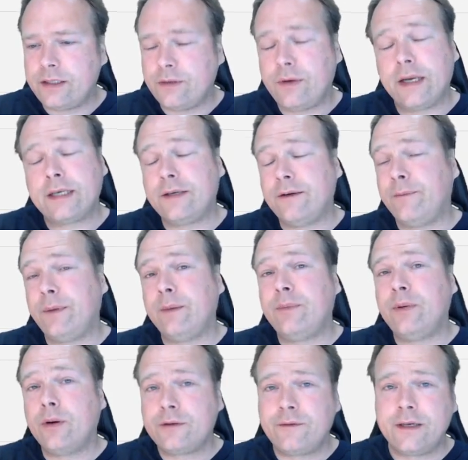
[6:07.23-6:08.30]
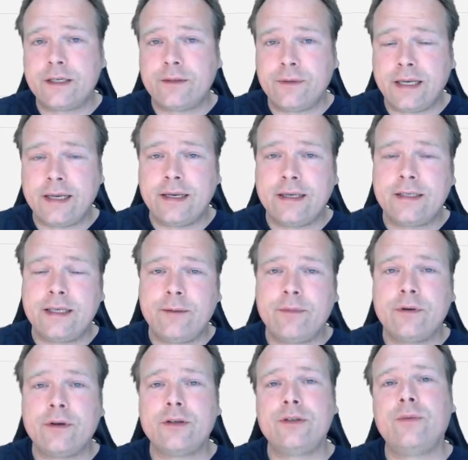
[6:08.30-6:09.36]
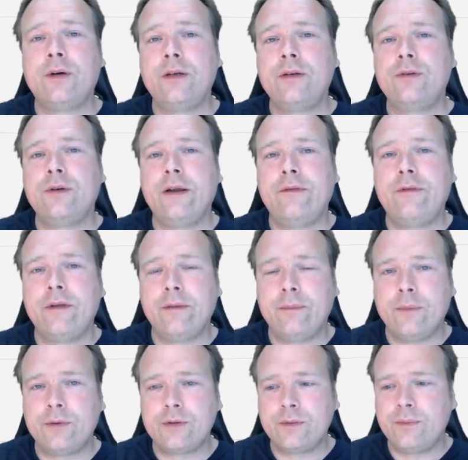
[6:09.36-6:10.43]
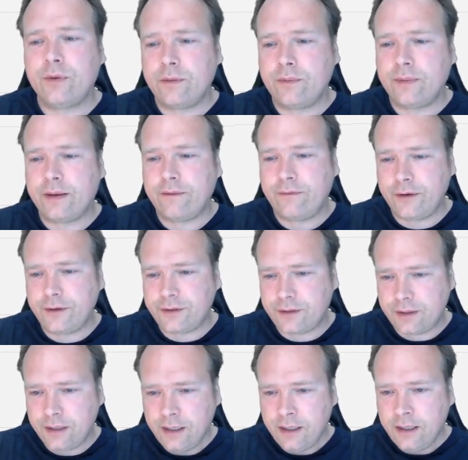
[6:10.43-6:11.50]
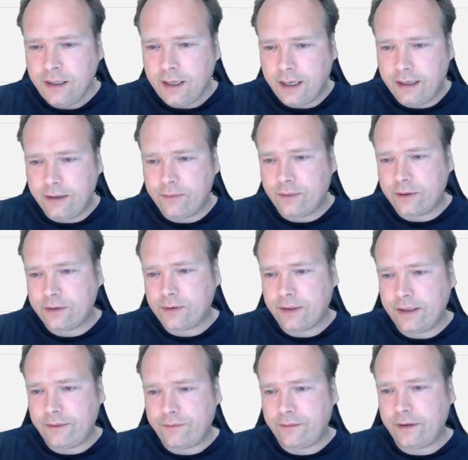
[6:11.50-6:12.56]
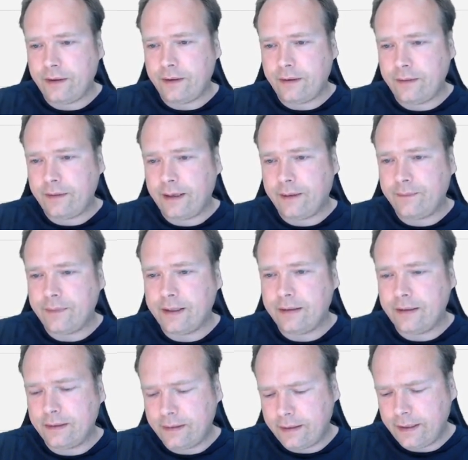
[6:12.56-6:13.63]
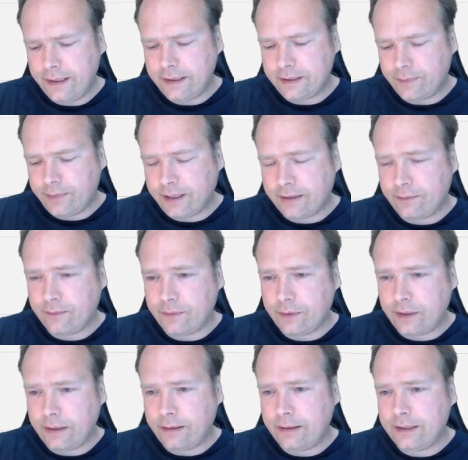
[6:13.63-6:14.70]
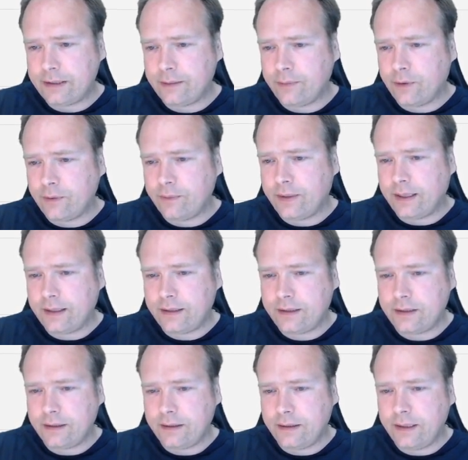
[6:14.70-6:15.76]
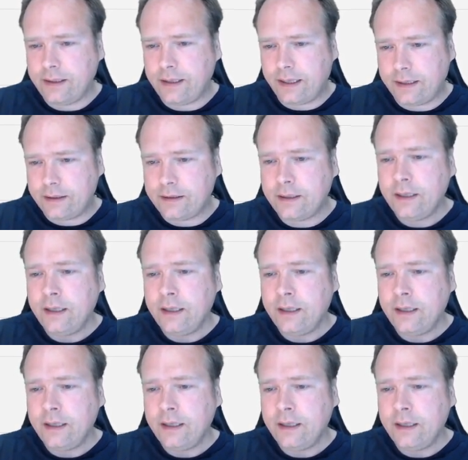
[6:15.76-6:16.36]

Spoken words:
This would actually have been postfixed with that instead, because you want to have the most important part first, and then you want to have the least important part in the end.